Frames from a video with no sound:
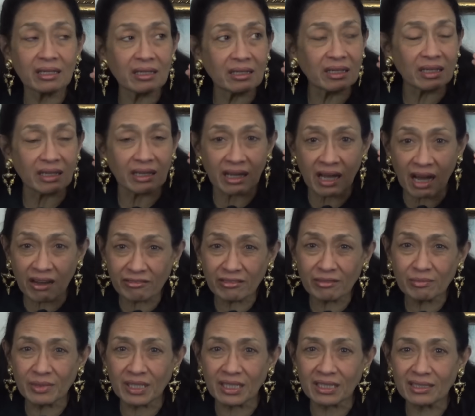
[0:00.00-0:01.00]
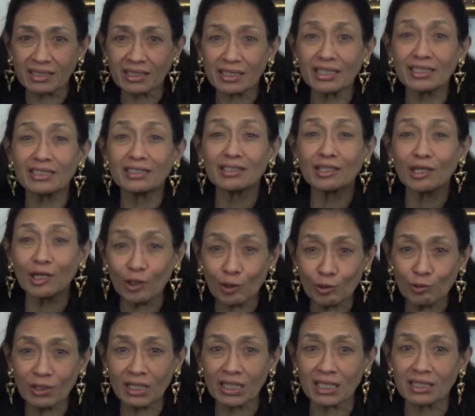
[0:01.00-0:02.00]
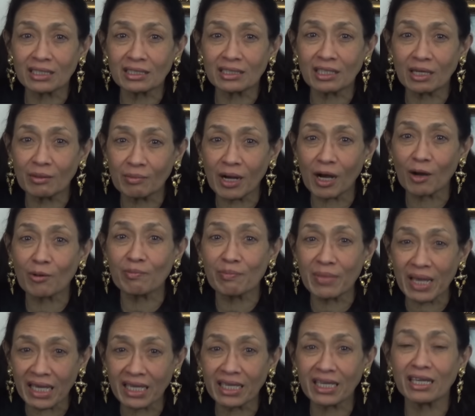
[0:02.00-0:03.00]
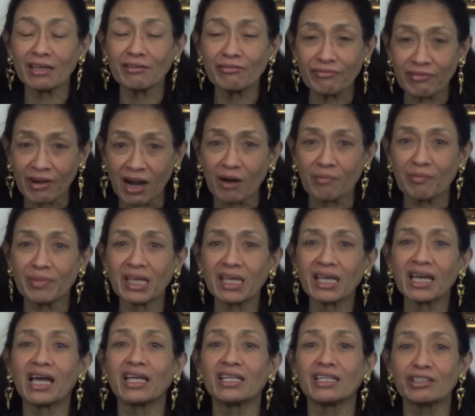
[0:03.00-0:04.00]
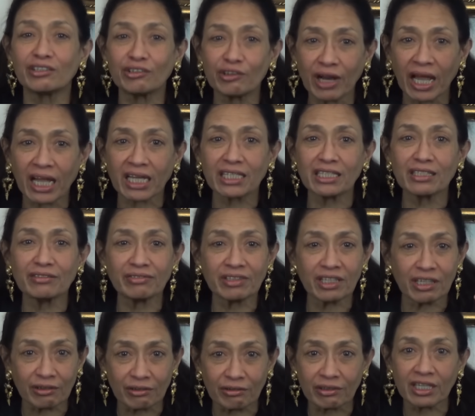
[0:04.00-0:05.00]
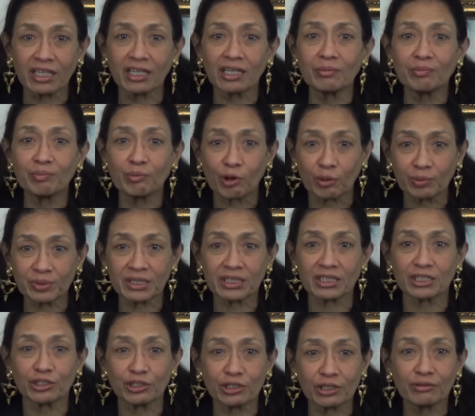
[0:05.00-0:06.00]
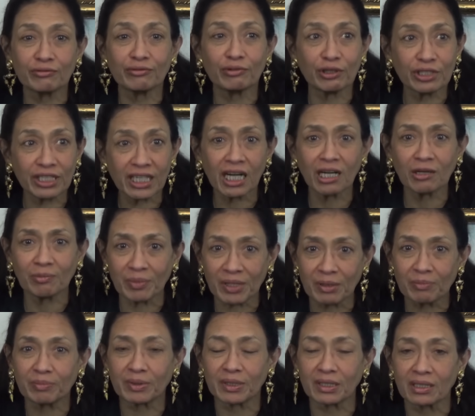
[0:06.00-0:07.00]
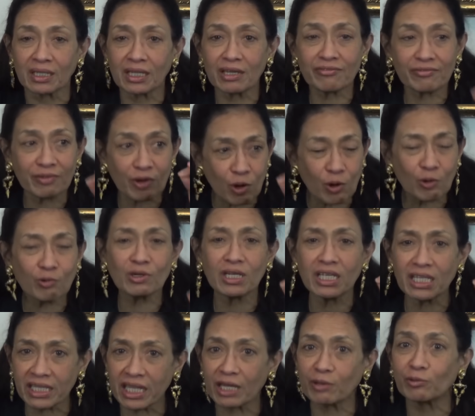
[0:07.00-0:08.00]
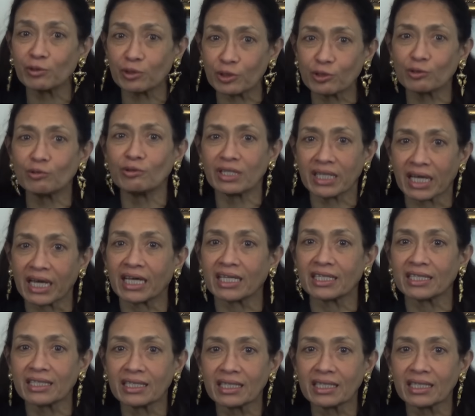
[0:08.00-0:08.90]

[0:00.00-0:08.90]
the government is clueless about making farming an attractive career proposition for young people. If only they would do that.